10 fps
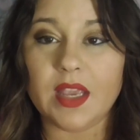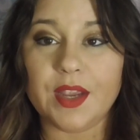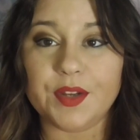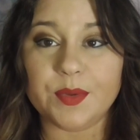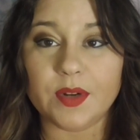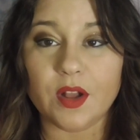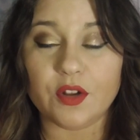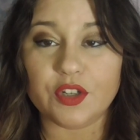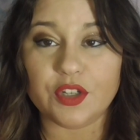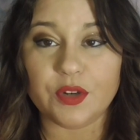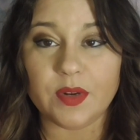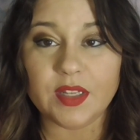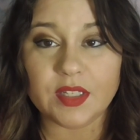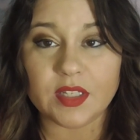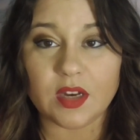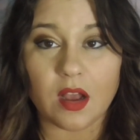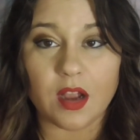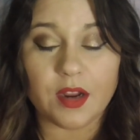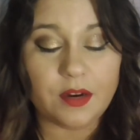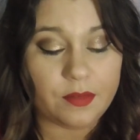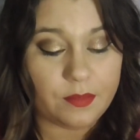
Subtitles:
Here's one called Shooting Star.